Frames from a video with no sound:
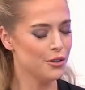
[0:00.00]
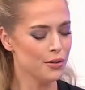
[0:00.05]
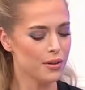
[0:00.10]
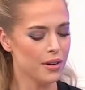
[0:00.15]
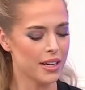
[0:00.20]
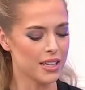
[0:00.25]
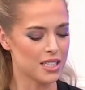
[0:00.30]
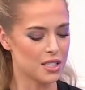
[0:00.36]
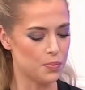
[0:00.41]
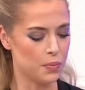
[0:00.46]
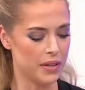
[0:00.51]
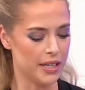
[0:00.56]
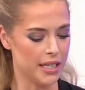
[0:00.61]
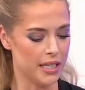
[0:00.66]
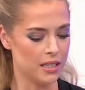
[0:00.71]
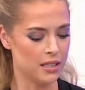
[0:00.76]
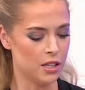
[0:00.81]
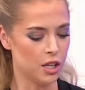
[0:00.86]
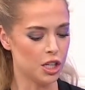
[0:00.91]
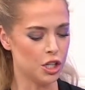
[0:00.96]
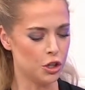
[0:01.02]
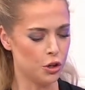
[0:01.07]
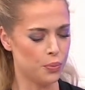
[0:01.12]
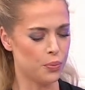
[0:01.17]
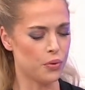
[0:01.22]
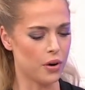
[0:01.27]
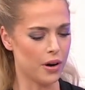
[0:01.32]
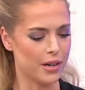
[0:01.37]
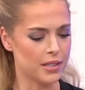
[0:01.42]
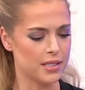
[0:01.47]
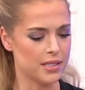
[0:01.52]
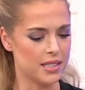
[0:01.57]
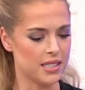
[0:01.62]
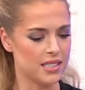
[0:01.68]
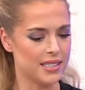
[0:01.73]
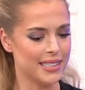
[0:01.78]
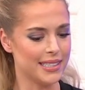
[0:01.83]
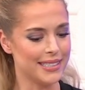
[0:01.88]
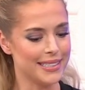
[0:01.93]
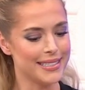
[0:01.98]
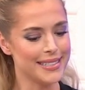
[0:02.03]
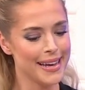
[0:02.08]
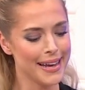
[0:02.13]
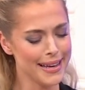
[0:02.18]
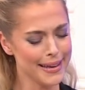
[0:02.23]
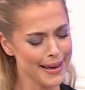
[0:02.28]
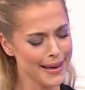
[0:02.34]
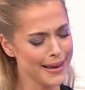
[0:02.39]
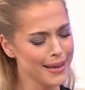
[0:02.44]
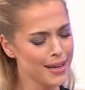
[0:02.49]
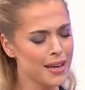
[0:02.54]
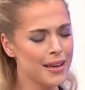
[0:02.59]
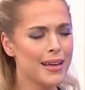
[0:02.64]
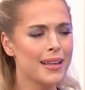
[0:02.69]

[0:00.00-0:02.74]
you explain your process in taking,